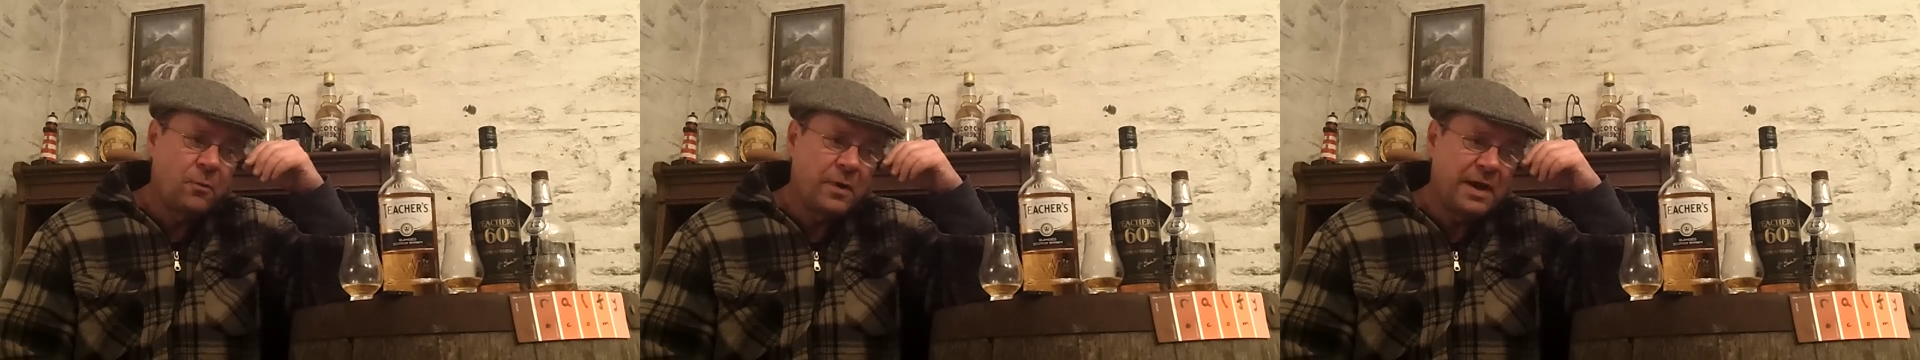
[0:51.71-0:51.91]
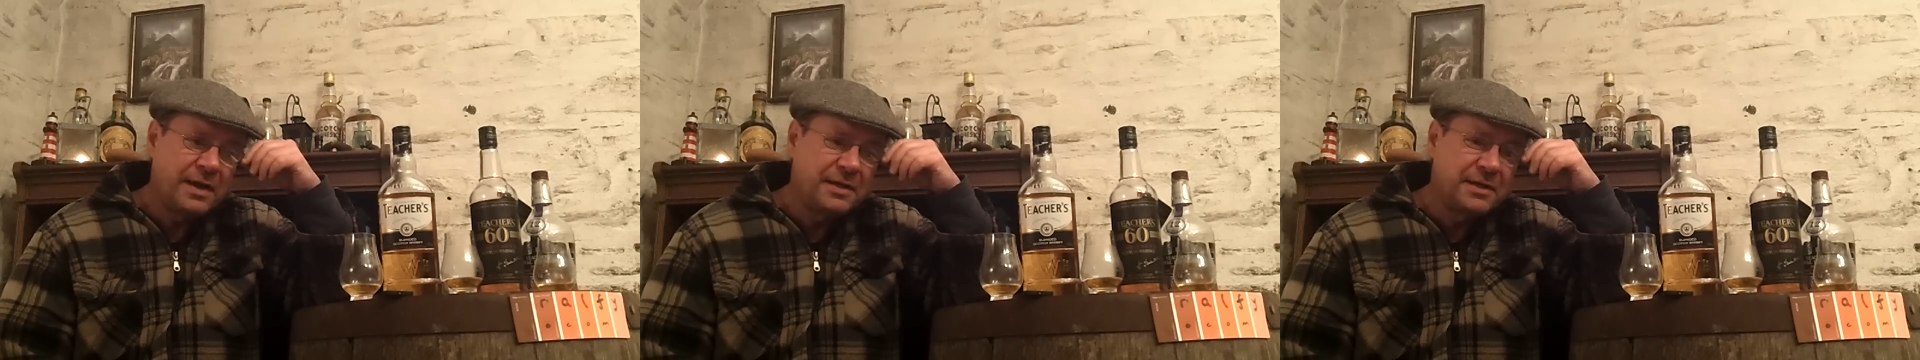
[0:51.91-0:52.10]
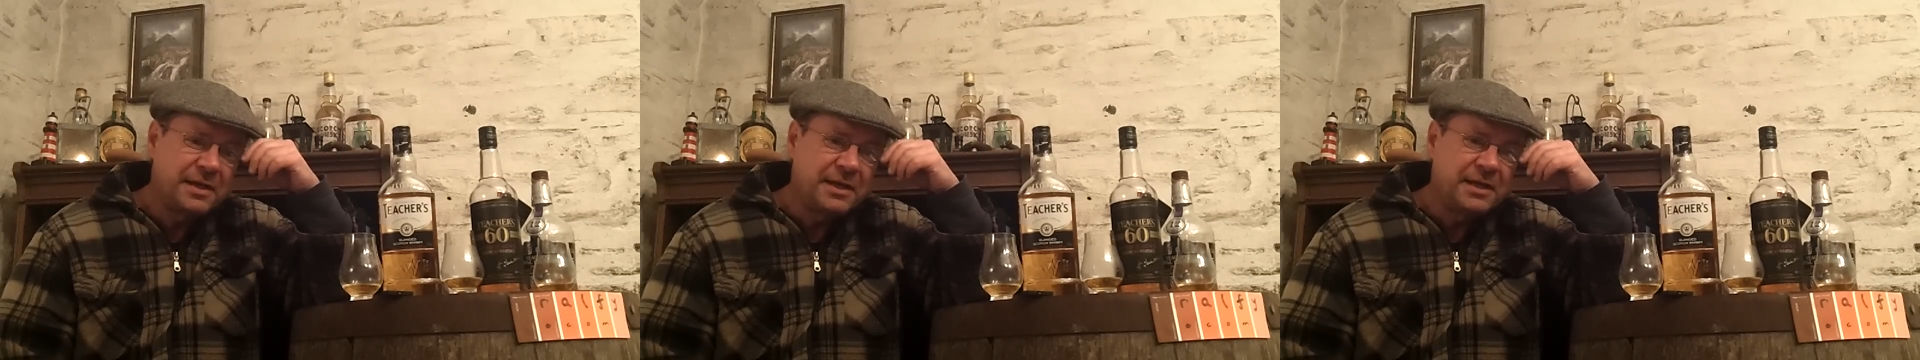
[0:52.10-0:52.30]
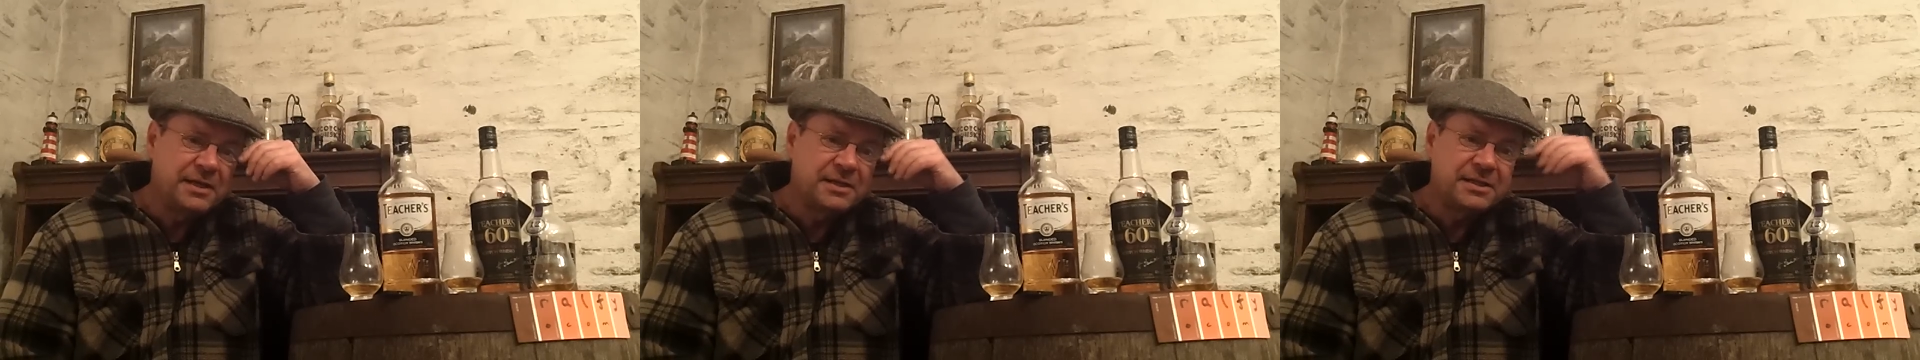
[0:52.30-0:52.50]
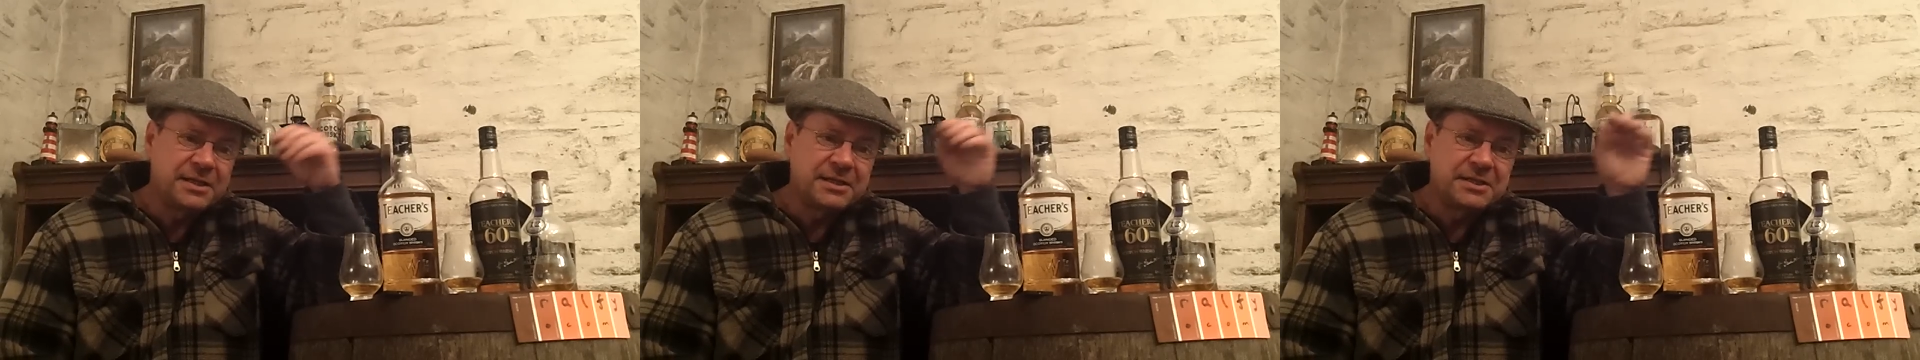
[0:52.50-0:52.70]
when
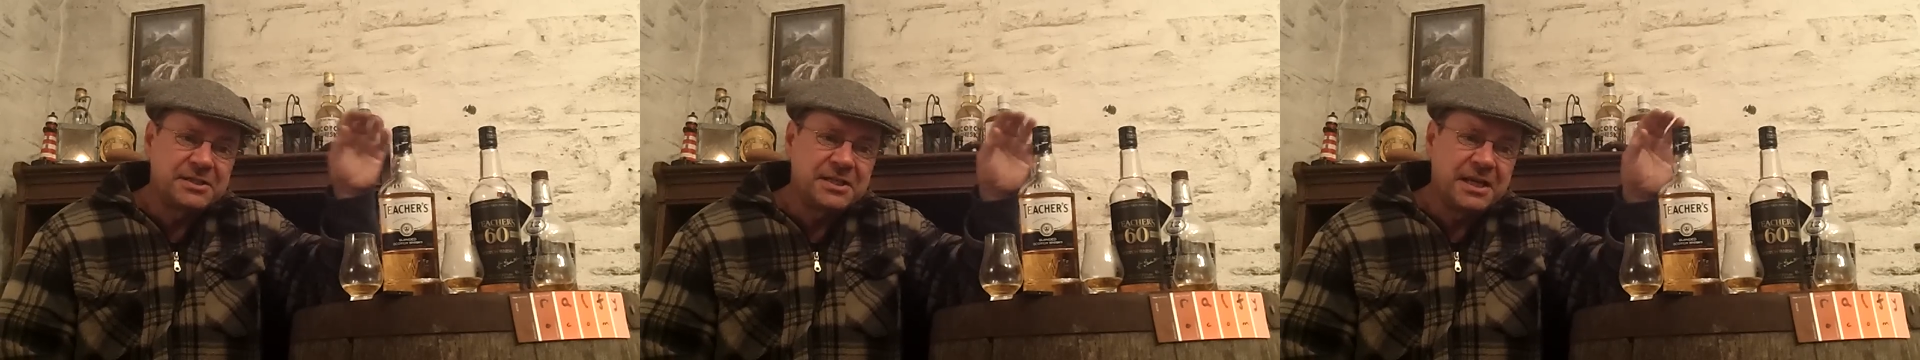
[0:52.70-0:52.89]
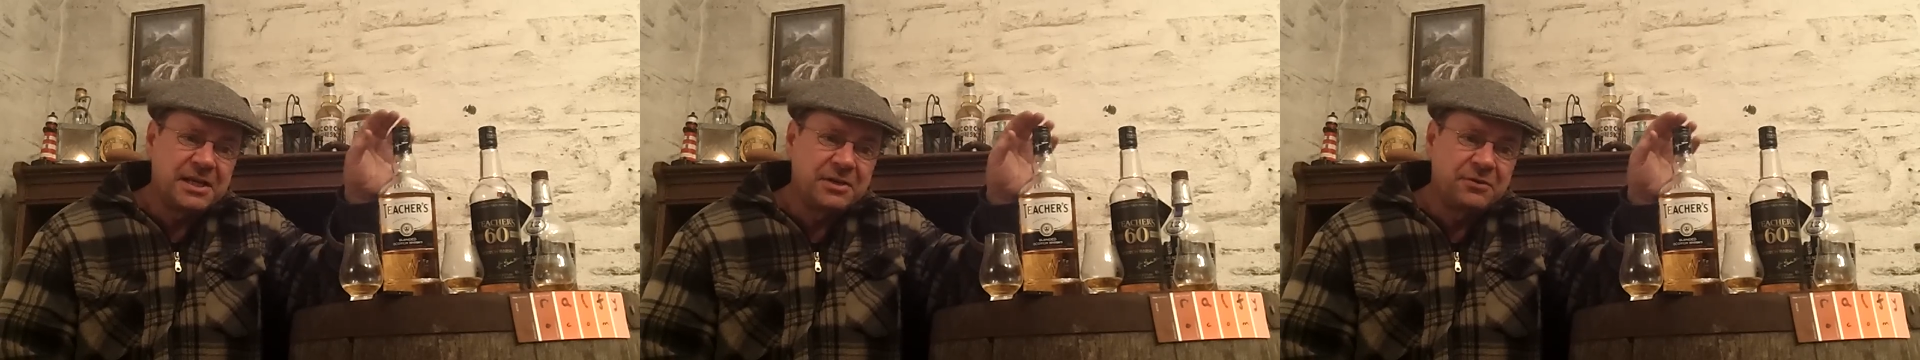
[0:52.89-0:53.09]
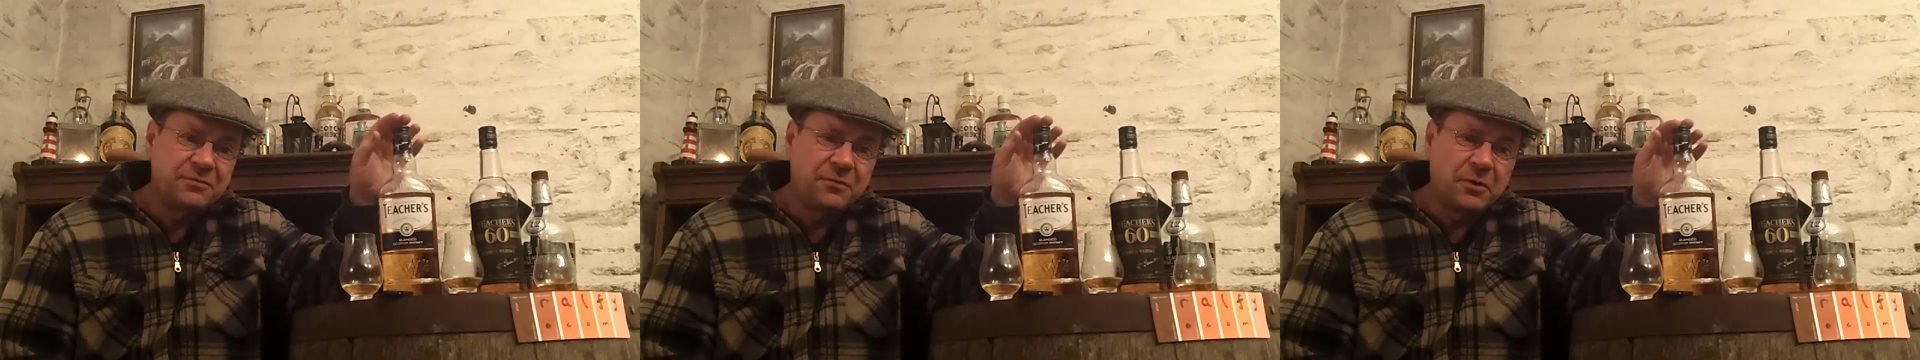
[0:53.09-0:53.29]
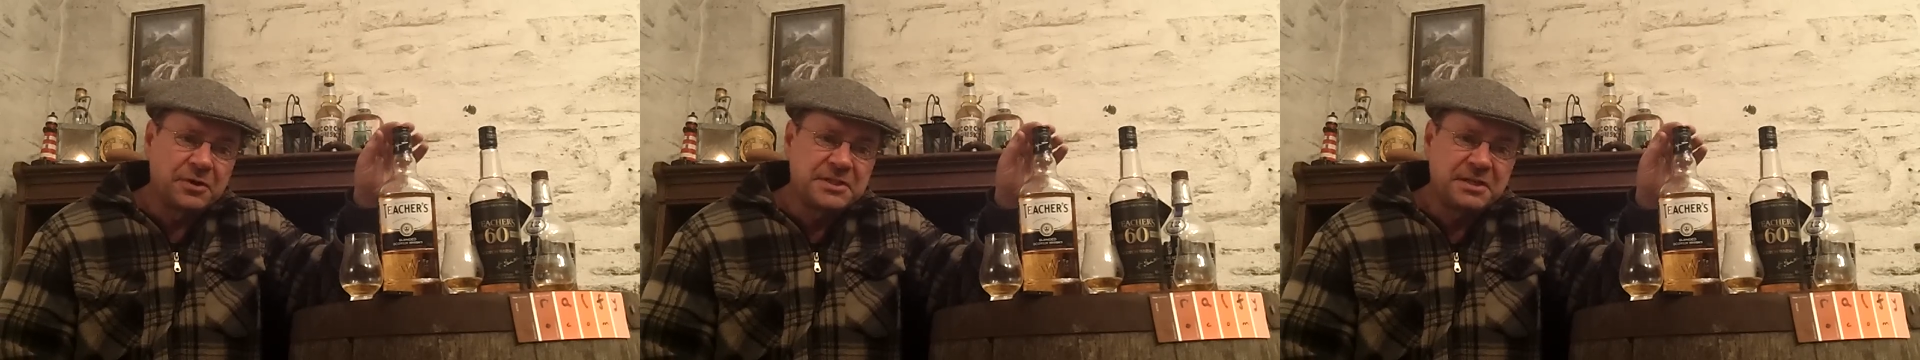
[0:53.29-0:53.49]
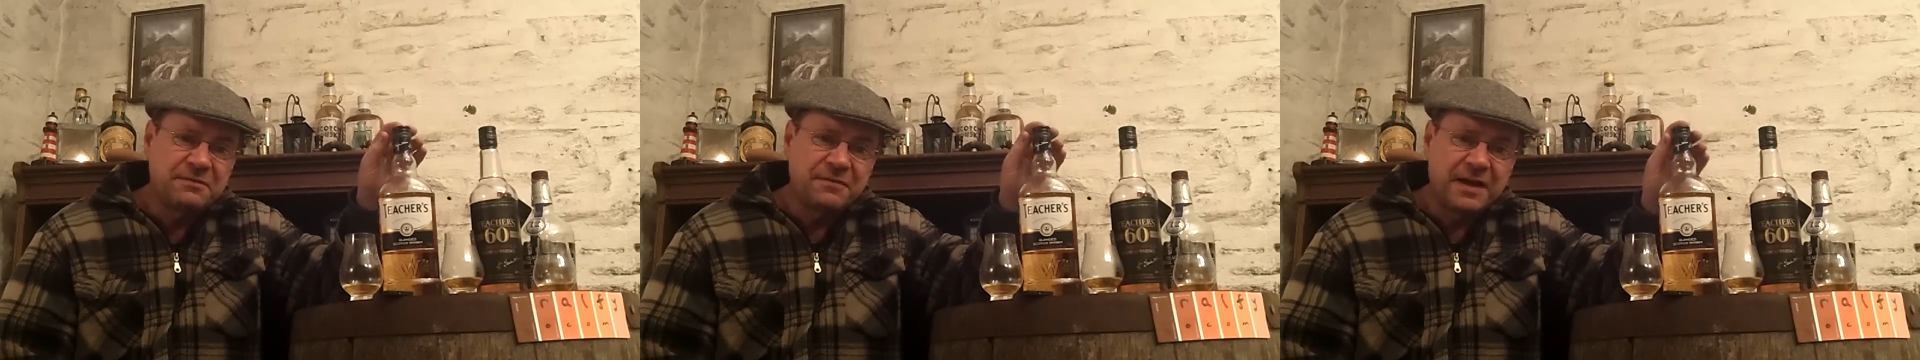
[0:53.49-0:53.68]
it contained
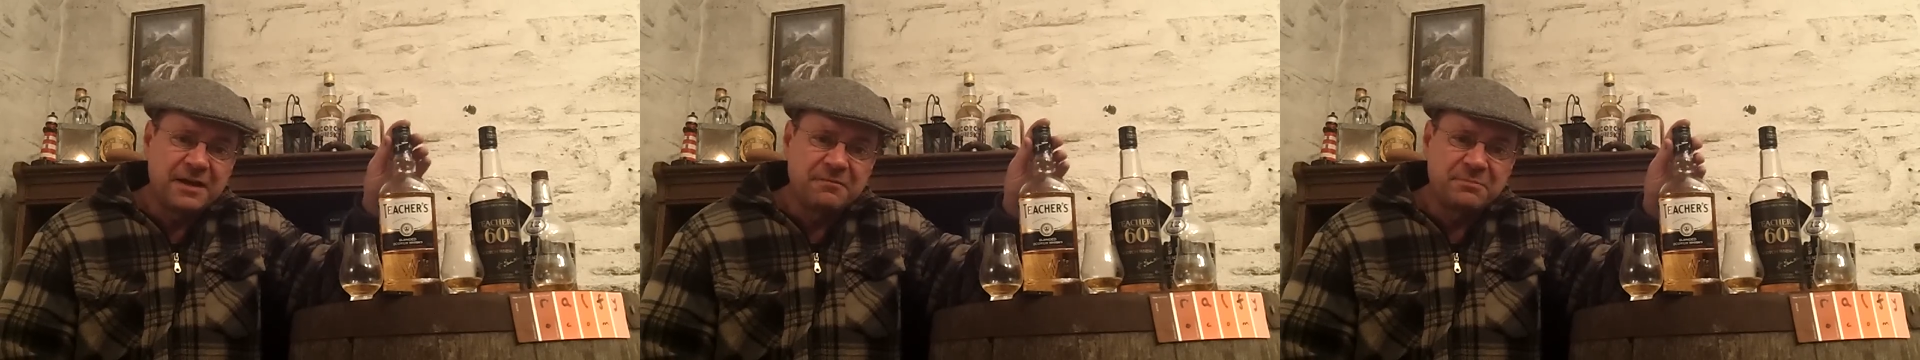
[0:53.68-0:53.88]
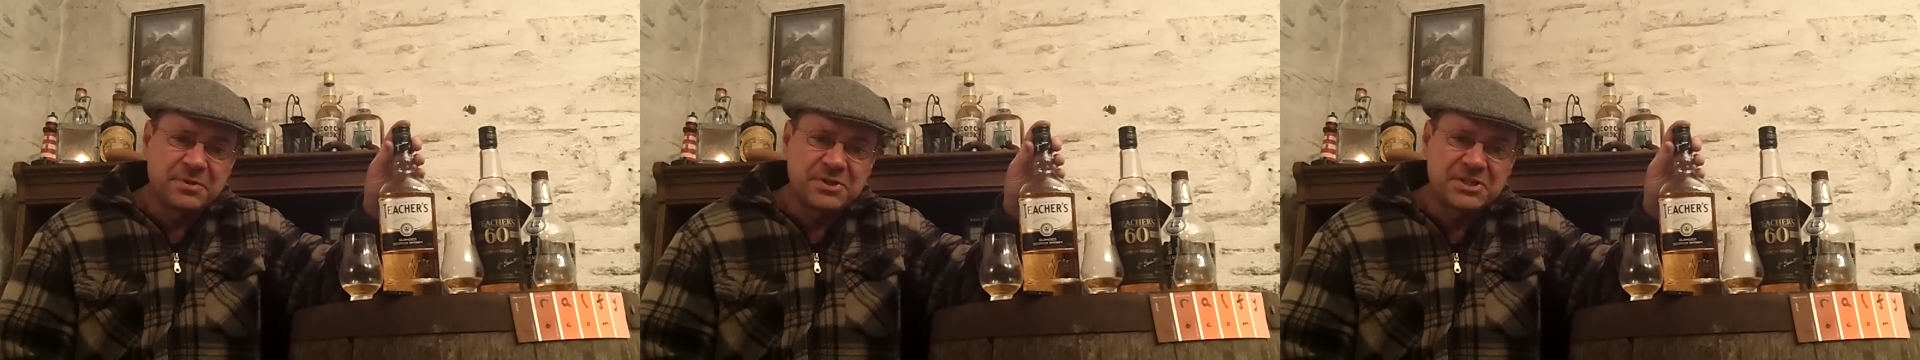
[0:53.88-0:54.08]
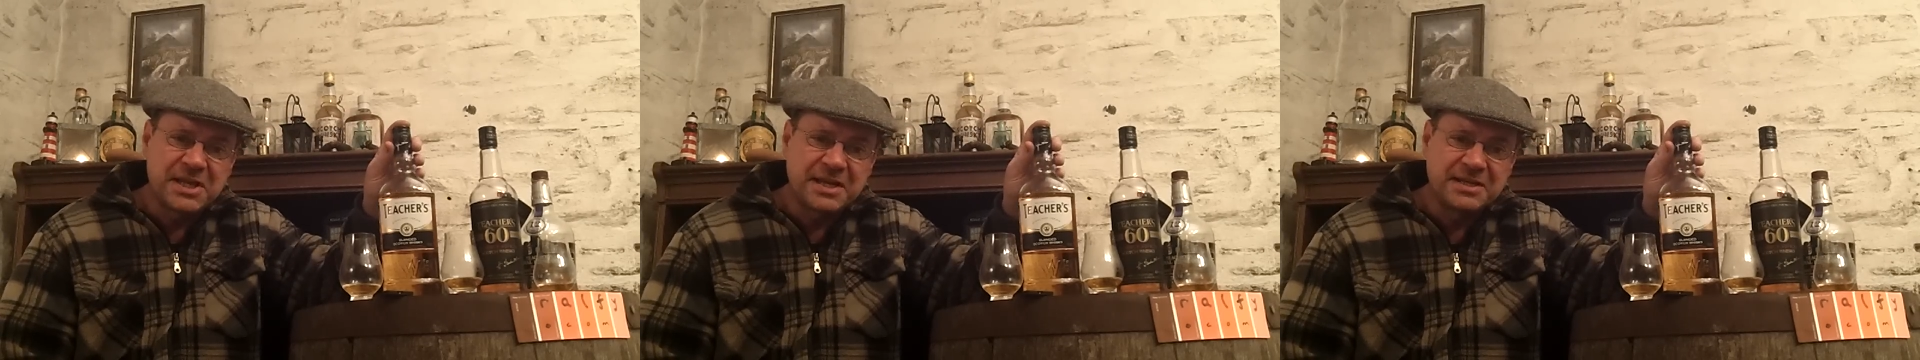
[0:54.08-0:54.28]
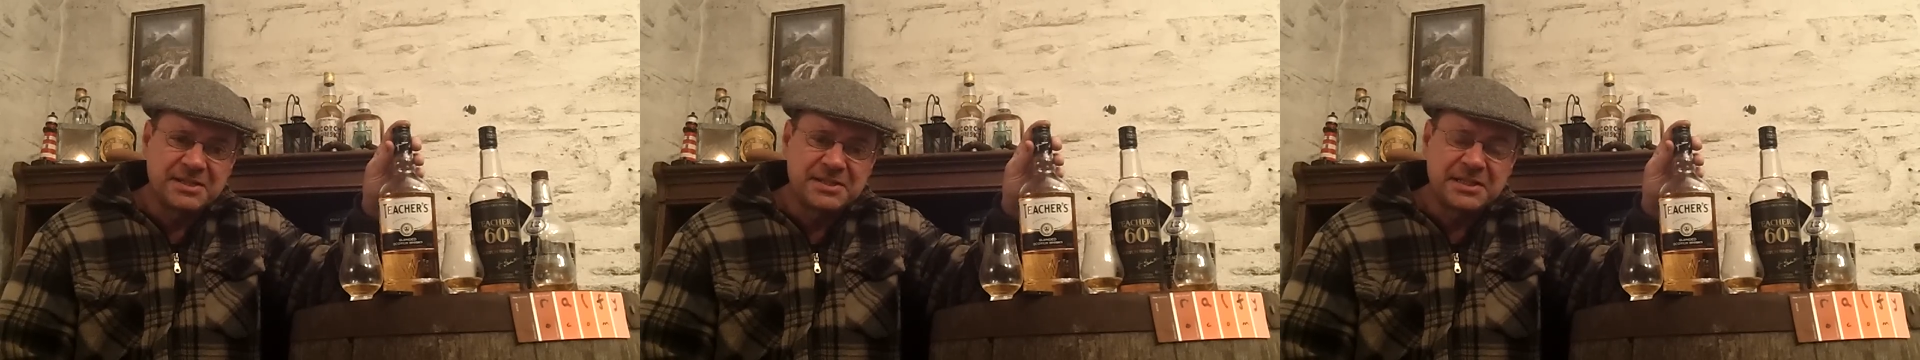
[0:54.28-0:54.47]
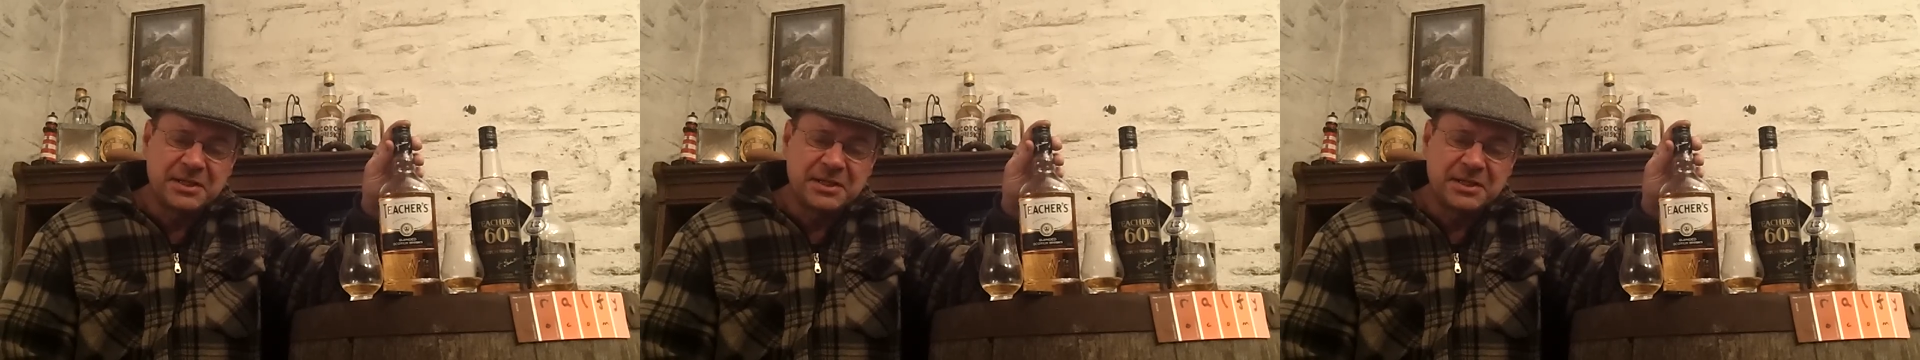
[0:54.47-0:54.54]
45%